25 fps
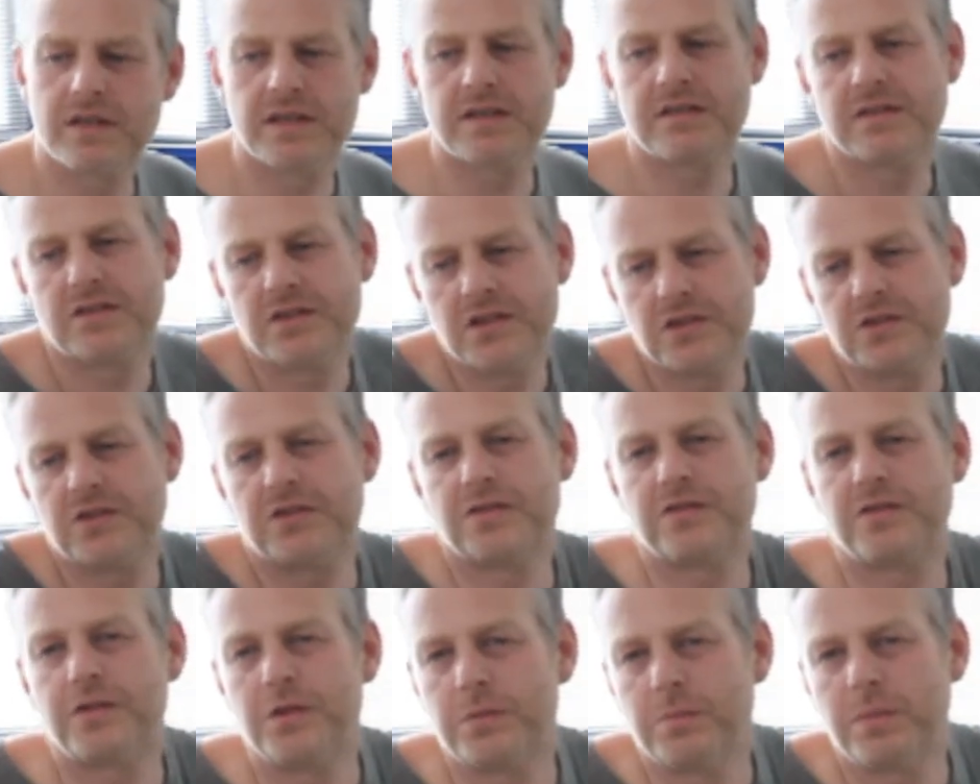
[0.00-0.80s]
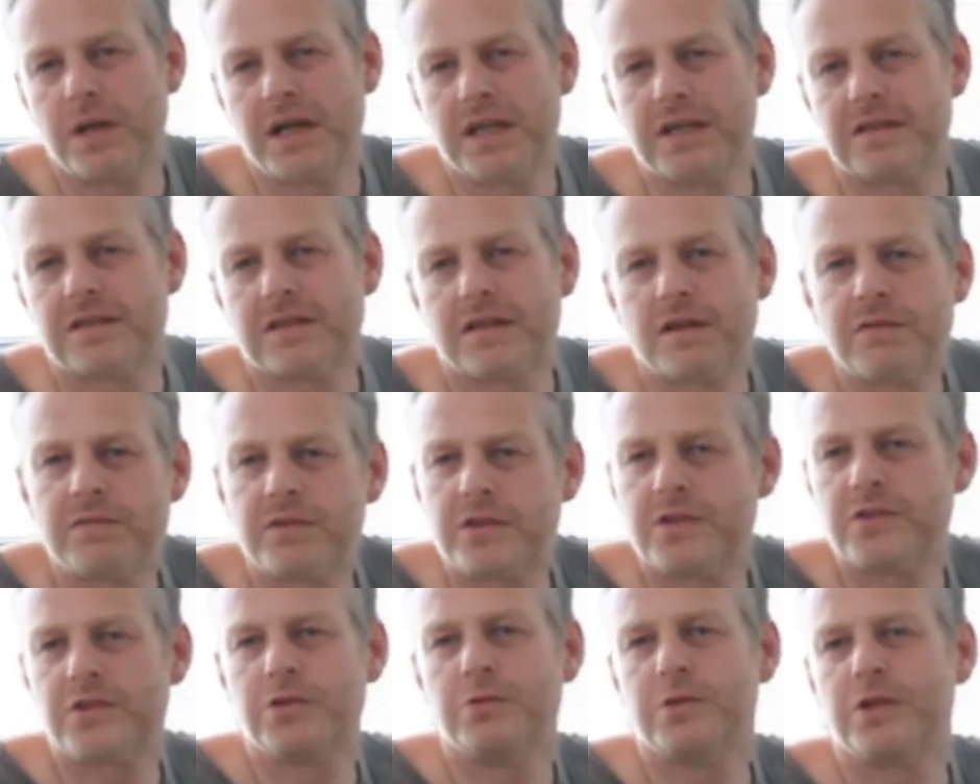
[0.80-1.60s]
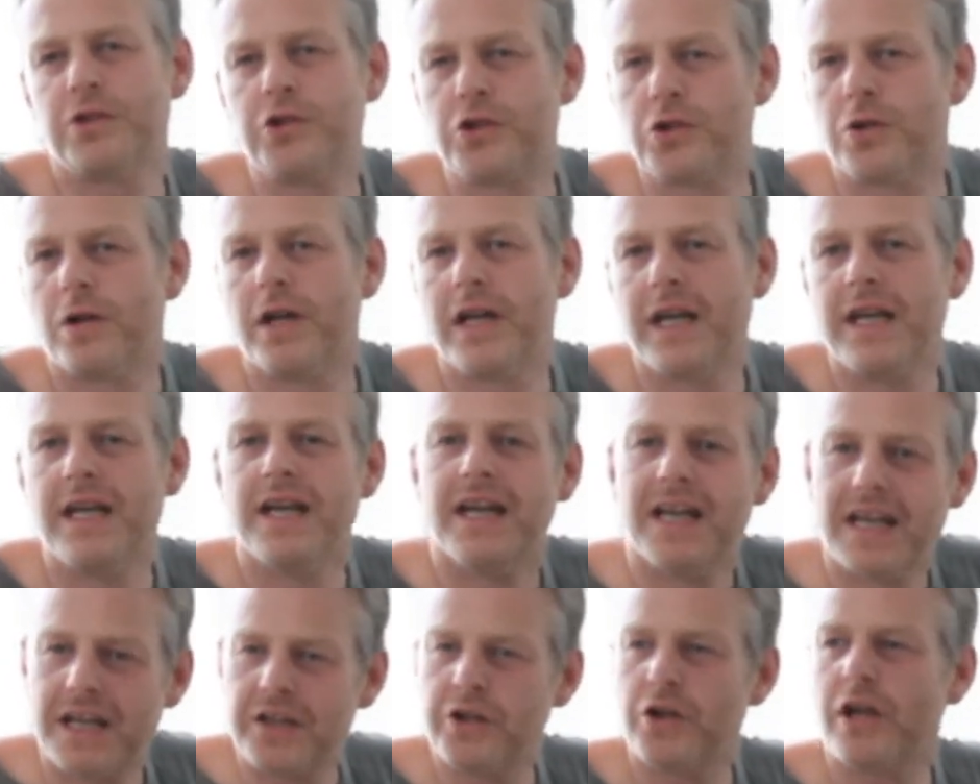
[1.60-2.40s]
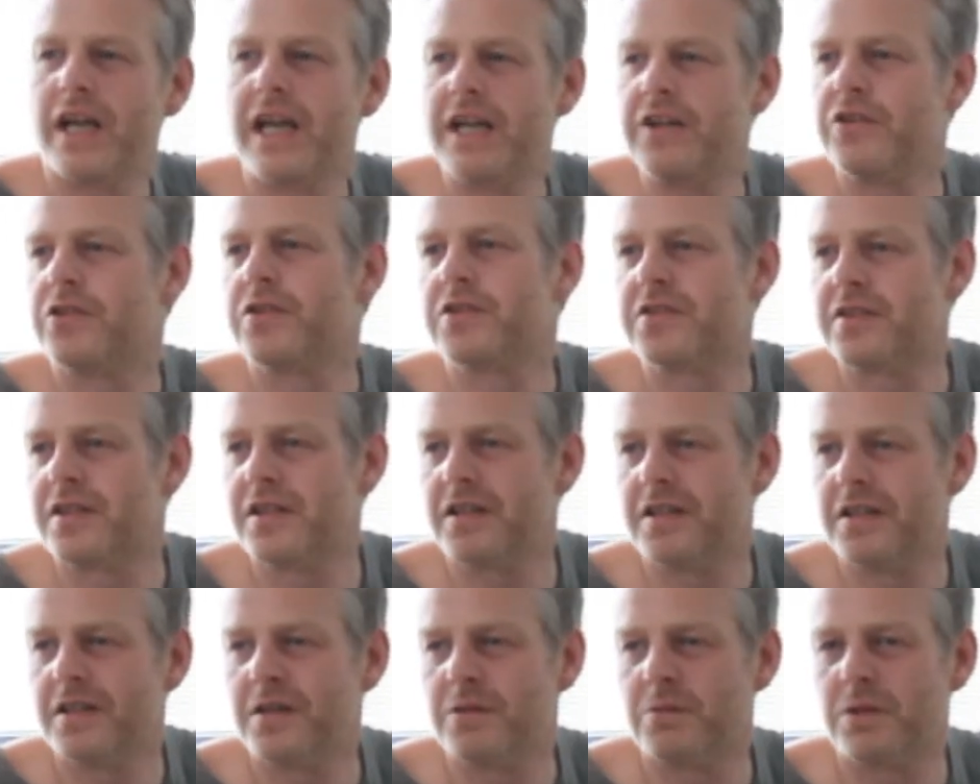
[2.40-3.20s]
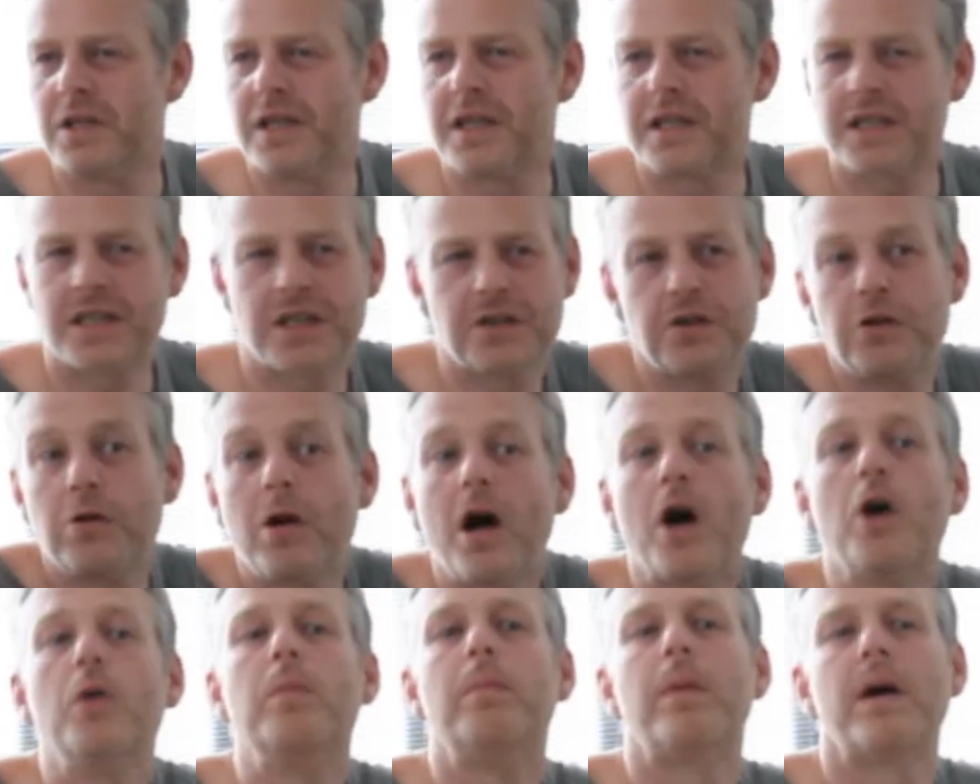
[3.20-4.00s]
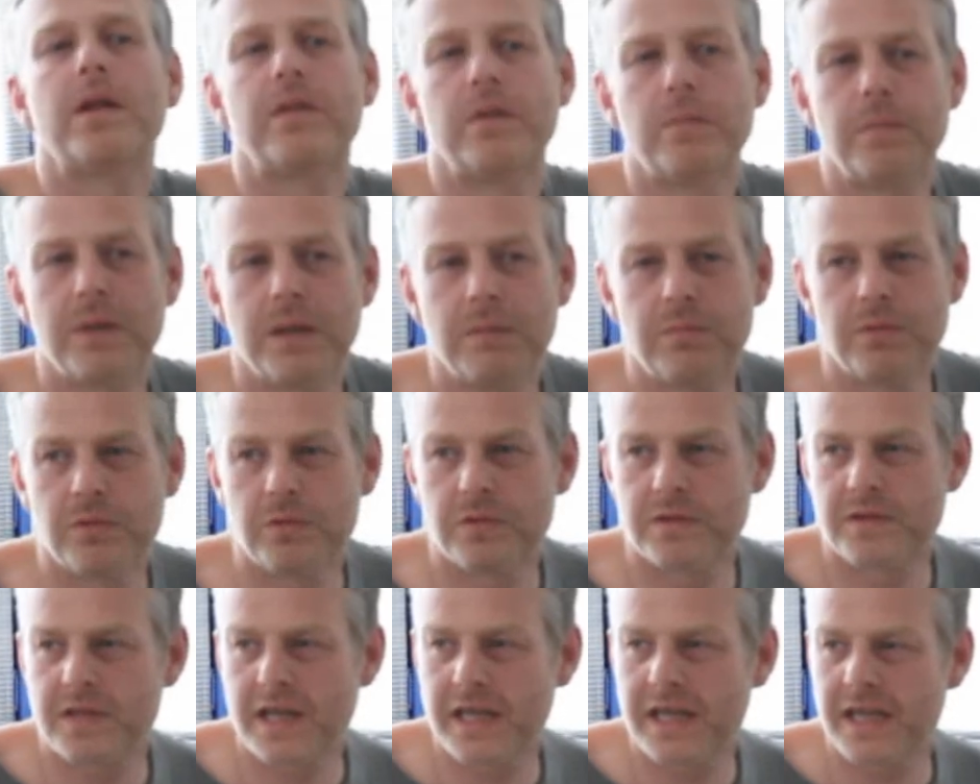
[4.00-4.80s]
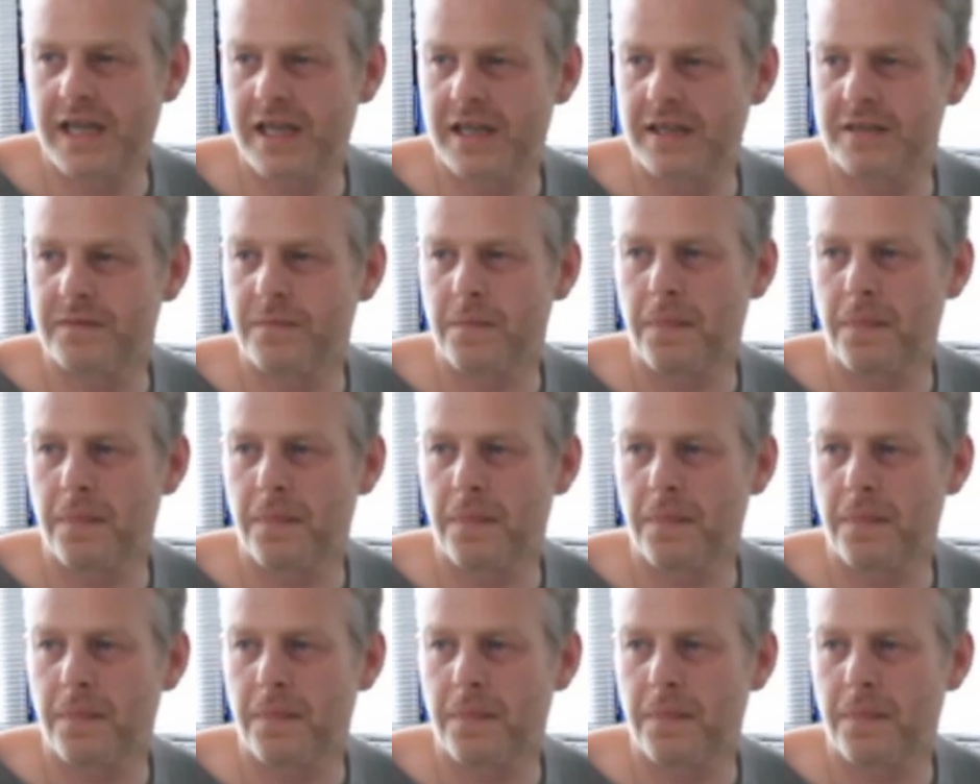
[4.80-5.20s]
This you just do it by yourself because you enjoy it and you're interested in the work and you hope other people will take it.